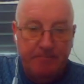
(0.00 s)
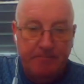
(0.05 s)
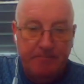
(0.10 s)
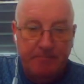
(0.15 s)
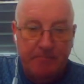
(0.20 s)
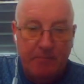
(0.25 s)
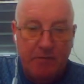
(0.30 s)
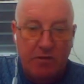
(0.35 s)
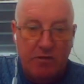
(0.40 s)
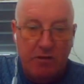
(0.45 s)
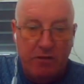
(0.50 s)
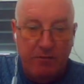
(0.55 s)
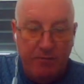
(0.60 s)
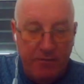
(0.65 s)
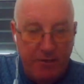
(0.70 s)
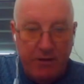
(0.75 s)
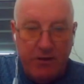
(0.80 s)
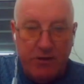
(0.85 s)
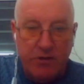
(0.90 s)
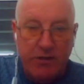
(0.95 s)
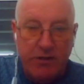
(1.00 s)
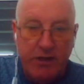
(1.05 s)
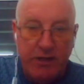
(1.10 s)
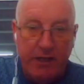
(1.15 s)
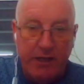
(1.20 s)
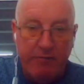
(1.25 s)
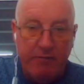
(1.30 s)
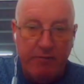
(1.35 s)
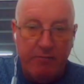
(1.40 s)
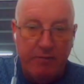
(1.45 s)
So fiendishly
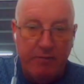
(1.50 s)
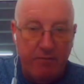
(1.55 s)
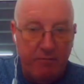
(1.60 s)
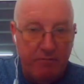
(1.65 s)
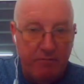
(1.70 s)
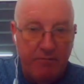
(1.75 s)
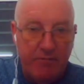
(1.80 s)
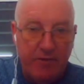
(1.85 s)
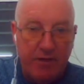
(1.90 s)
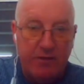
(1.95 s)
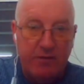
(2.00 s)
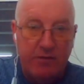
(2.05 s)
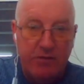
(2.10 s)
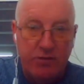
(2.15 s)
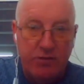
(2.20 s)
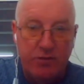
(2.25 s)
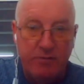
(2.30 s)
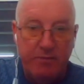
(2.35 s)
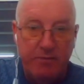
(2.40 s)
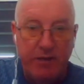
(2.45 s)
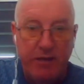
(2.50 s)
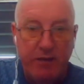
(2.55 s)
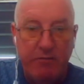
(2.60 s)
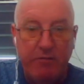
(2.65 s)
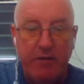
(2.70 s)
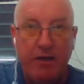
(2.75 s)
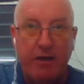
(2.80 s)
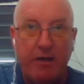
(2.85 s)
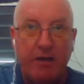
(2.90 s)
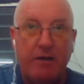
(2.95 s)
clever but fucking stupid. Here we
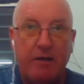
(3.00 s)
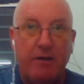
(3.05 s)
are,